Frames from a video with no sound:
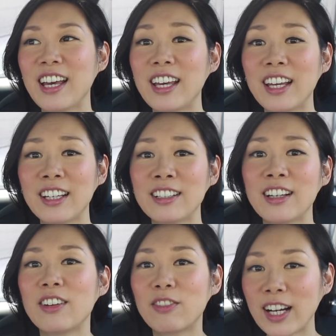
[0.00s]

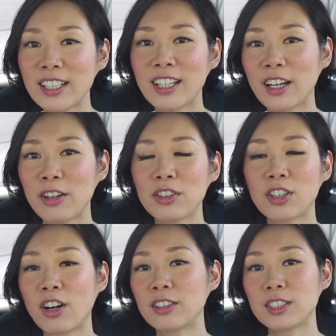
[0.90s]
And right now
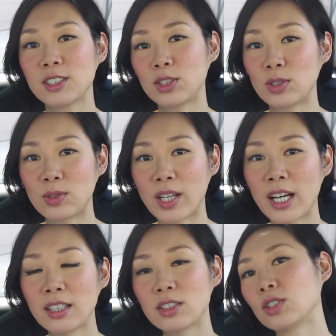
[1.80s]
the car doesn't do that,